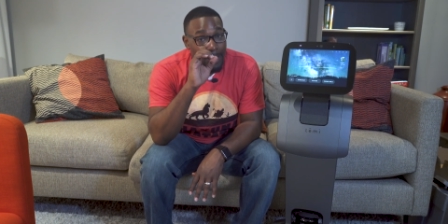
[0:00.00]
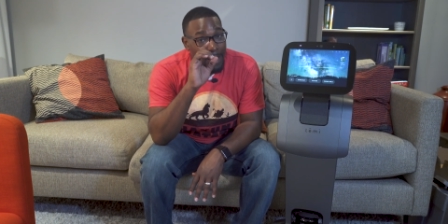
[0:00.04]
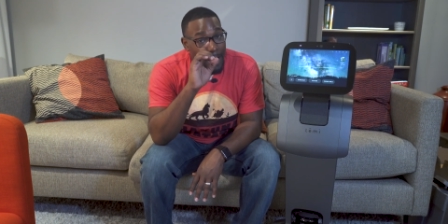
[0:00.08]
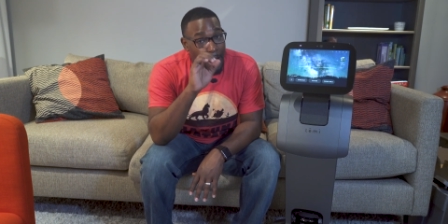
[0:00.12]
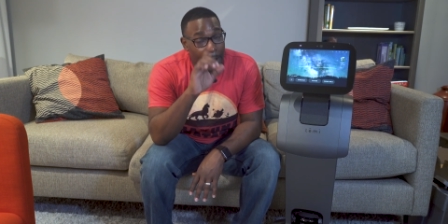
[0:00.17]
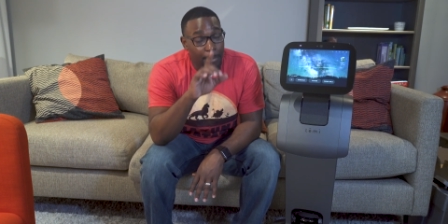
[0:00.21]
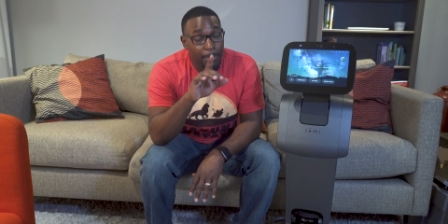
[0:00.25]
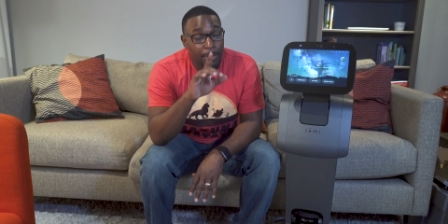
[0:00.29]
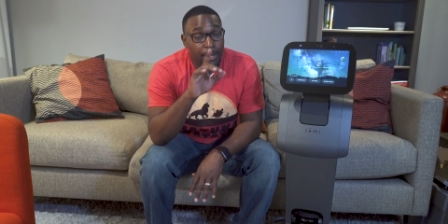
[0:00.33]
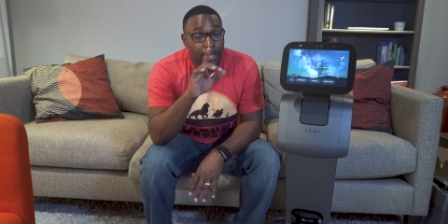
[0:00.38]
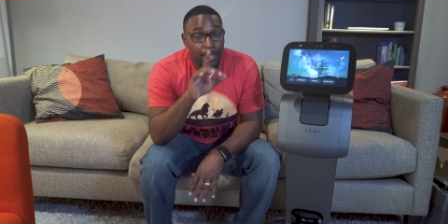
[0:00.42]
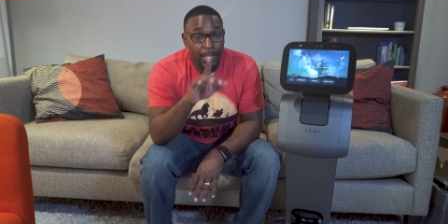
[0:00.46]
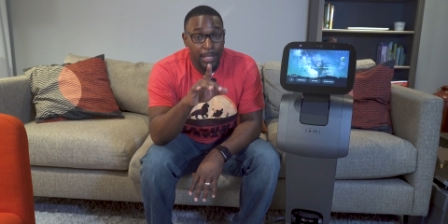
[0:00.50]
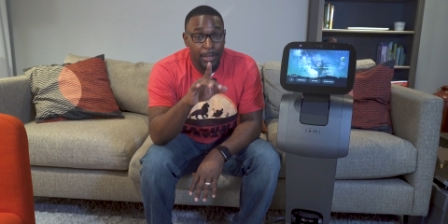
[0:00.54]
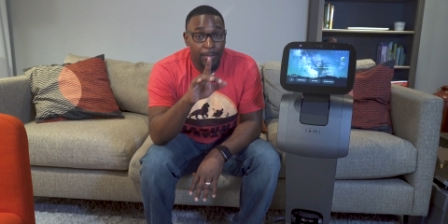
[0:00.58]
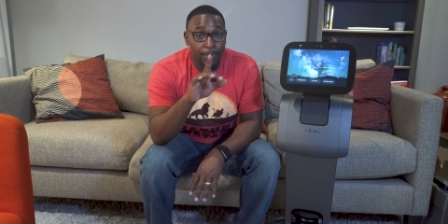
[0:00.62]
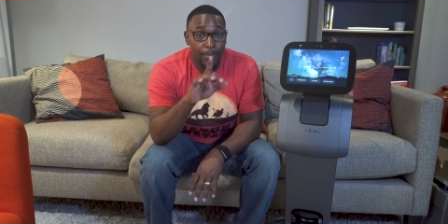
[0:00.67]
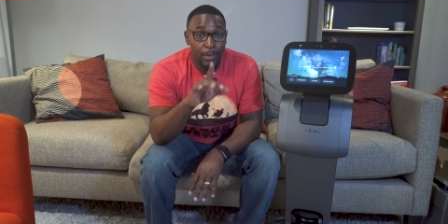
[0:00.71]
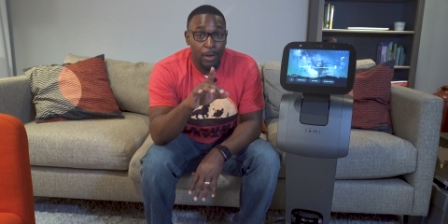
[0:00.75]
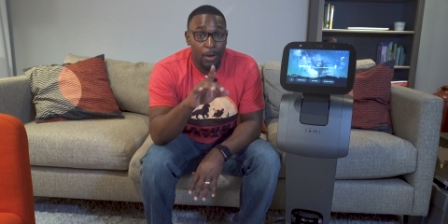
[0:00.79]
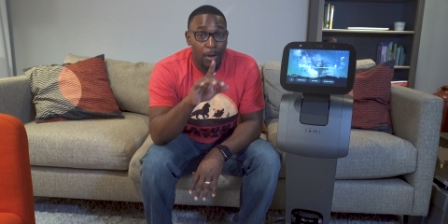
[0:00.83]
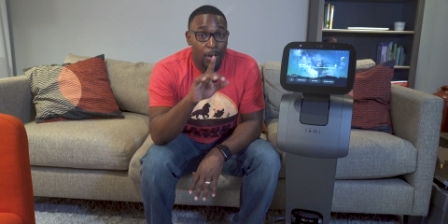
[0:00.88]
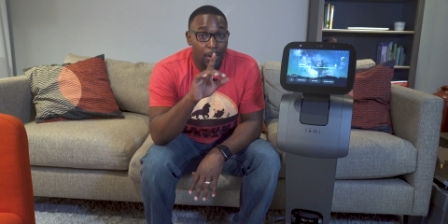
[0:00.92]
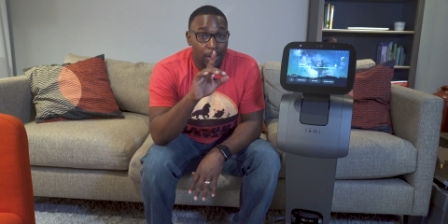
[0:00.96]
I'm gonna give
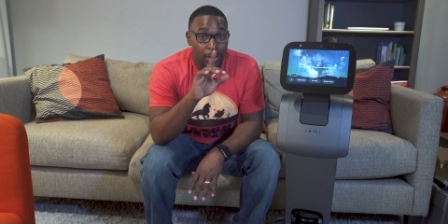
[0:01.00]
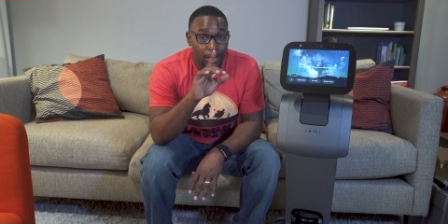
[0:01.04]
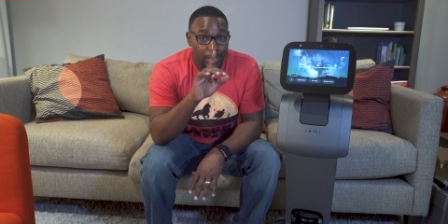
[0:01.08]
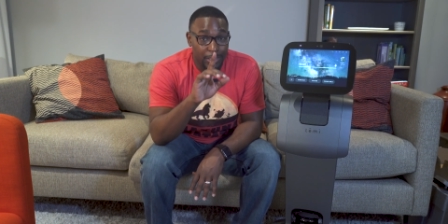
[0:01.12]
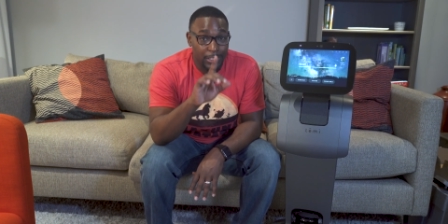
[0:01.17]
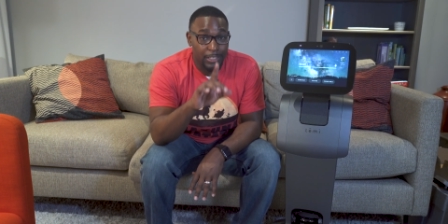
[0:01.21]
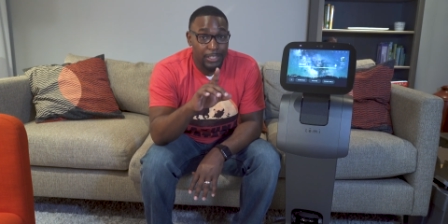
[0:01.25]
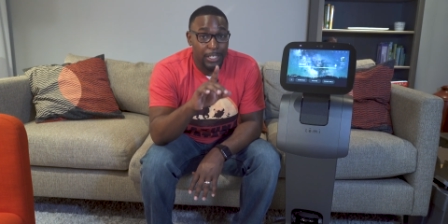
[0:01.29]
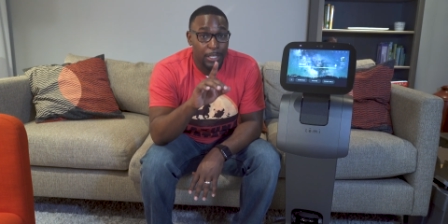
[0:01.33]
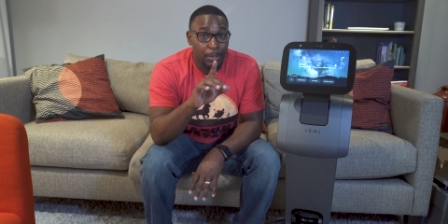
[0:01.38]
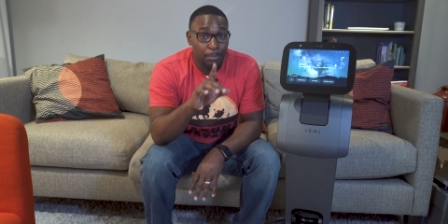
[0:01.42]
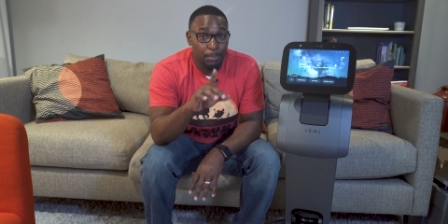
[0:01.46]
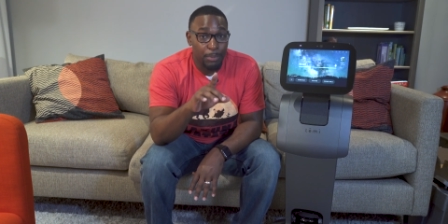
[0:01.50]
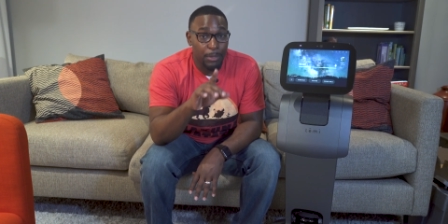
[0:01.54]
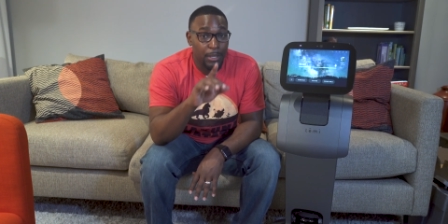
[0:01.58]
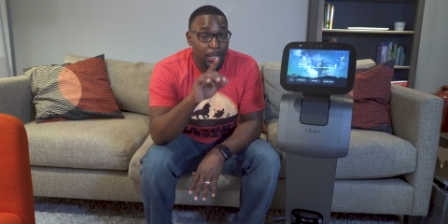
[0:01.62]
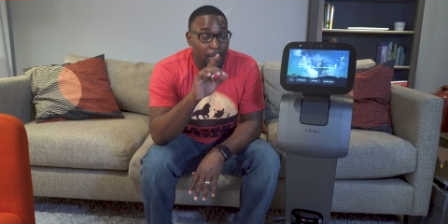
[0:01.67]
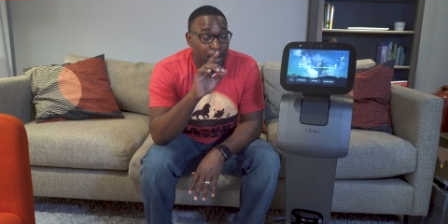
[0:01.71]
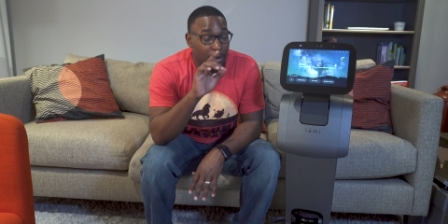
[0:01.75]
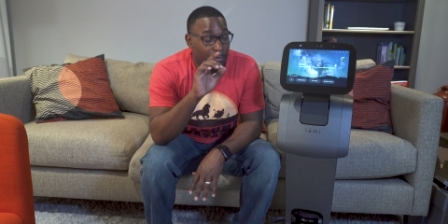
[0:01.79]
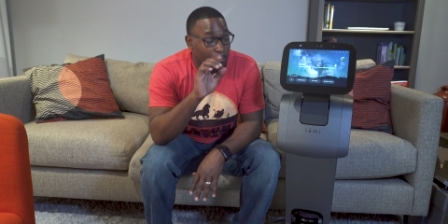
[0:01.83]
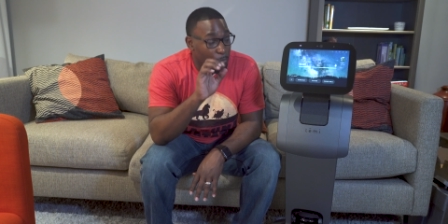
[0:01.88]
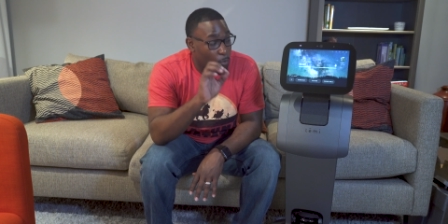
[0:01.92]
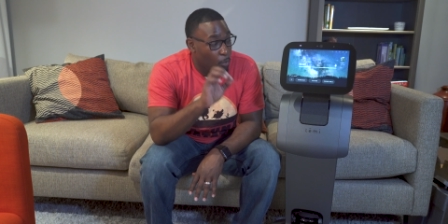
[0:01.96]
y'all a sneak
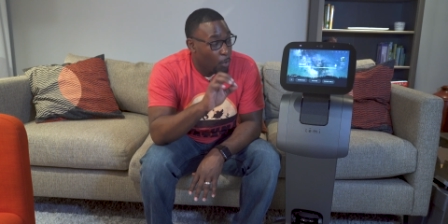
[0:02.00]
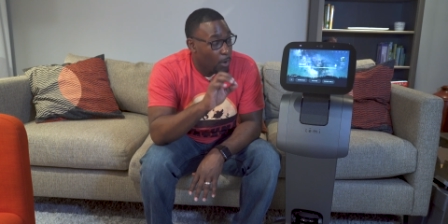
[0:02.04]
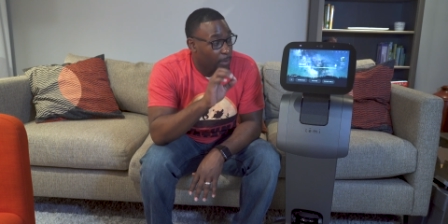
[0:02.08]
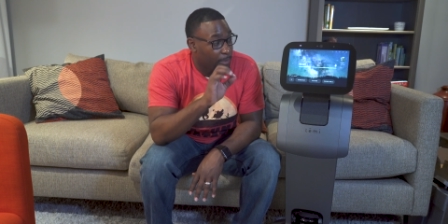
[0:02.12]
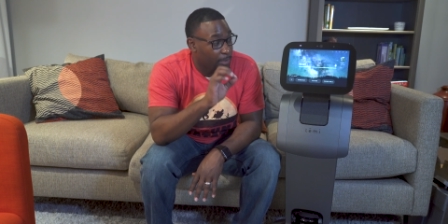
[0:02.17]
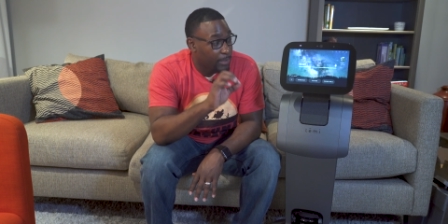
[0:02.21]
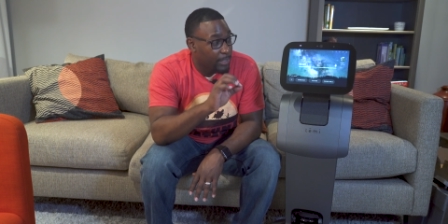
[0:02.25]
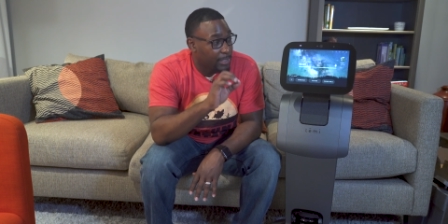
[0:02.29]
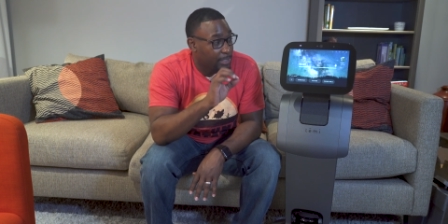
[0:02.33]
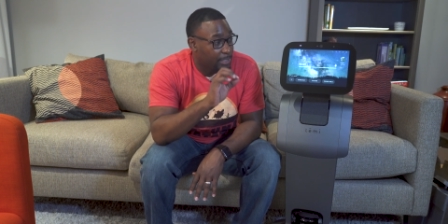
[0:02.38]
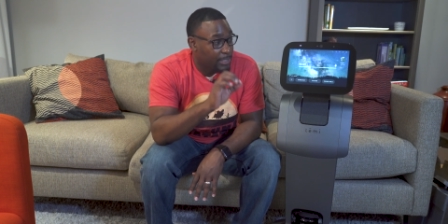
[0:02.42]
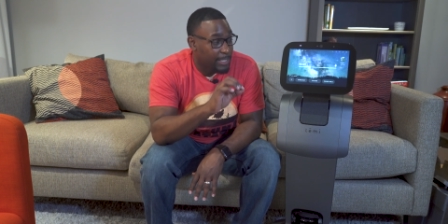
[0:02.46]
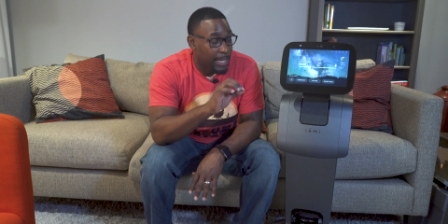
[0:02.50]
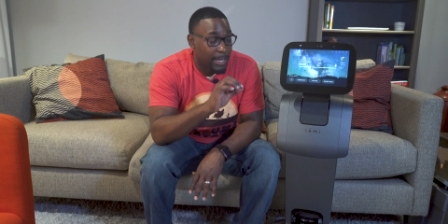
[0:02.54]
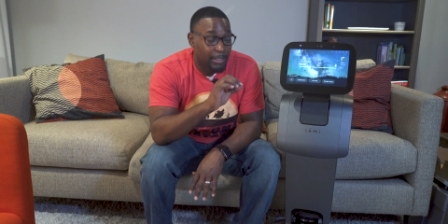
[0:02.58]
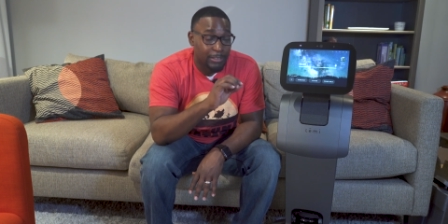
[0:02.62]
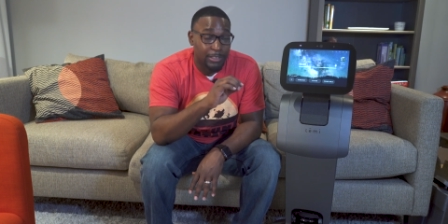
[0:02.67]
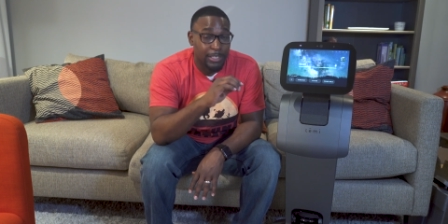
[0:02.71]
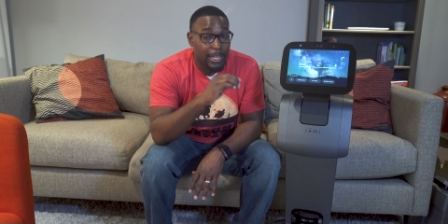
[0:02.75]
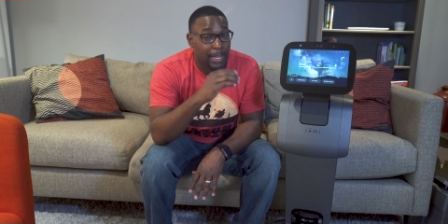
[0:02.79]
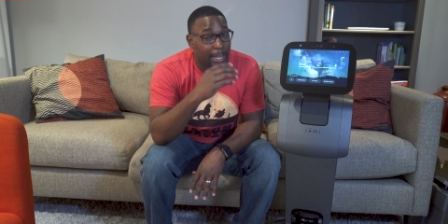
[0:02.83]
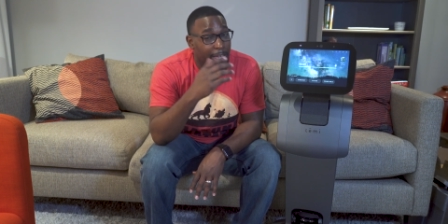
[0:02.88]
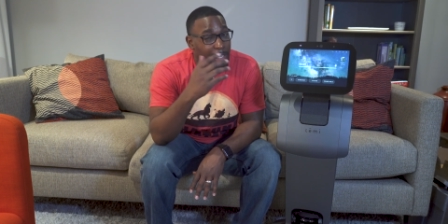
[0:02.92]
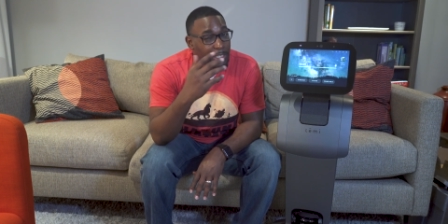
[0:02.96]
peek of what this sounds like.